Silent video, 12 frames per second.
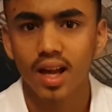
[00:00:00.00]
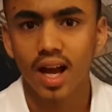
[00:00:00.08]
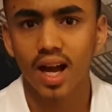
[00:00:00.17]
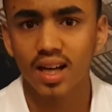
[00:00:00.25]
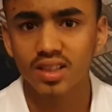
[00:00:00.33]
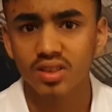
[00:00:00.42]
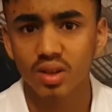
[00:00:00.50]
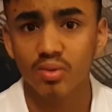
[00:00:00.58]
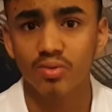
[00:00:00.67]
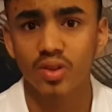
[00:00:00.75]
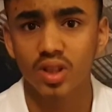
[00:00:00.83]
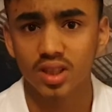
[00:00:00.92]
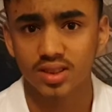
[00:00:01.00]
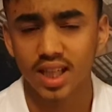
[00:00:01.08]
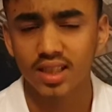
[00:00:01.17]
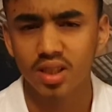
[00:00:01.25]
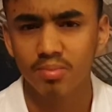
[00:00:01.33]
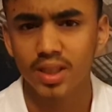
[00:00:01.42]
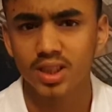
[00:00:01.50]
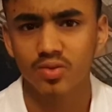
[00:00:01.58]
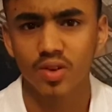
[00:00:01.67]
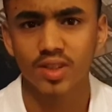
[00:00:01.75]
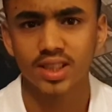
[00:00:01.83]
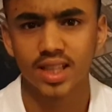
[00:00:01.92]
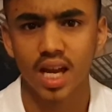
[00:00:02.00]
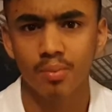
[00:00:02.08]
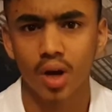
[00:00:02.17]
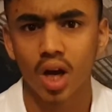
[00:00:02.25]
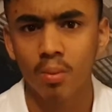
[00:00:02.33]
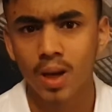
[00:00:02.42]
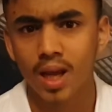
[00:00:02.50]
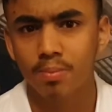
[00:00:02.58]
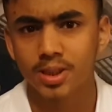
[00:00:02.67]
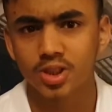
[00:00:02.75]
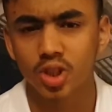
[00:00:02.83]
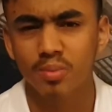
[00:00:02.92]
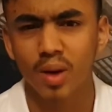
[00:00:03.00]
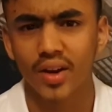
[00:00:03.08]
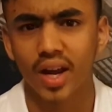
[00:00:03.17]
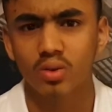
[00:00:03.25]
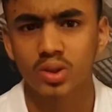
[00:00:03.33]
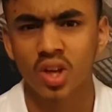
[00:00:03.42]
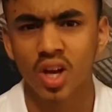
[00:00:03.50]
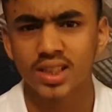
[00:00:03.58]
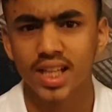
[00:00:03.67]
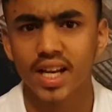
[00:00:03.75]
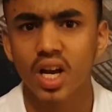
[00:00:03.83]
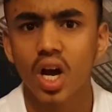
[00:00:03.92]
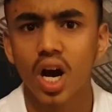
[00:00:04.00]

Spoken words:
And the centre mids for this game, I play Basuma and Alzate.